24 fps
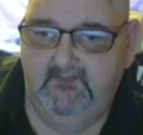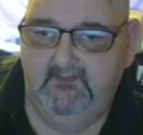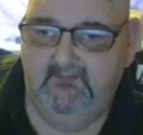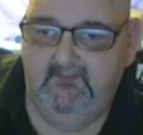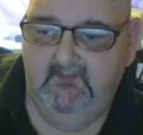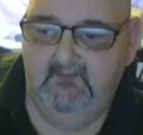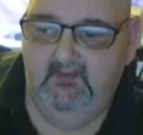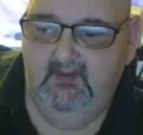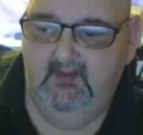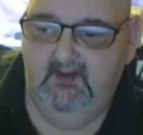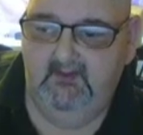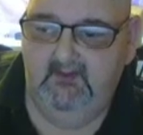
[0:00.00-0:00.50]
the
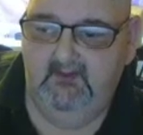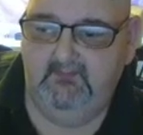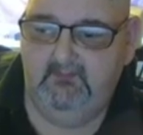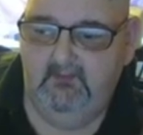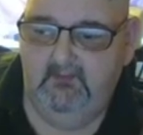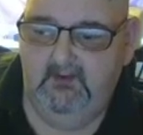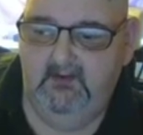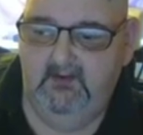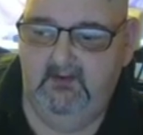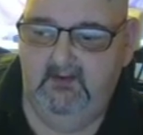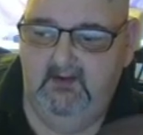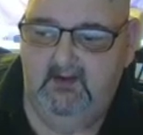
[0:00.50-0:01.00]
last
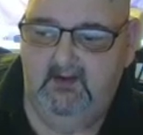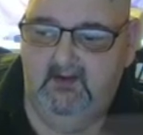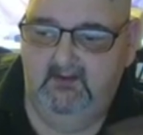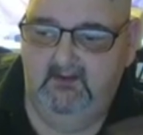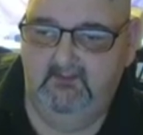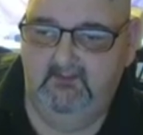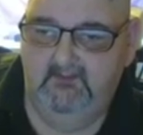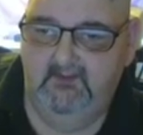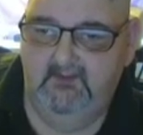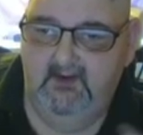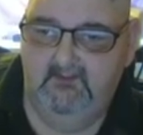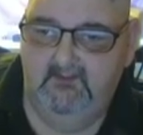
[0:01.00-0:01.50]
one, and you
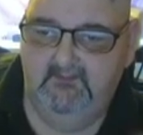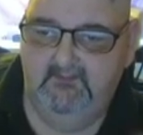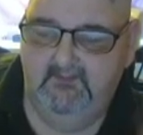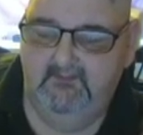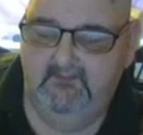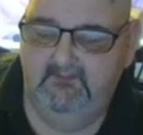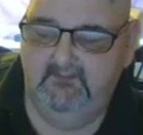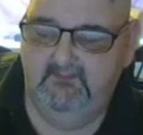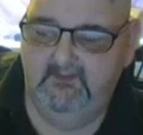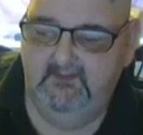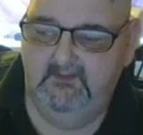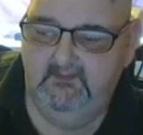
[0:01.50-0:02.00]
guys didn't see it.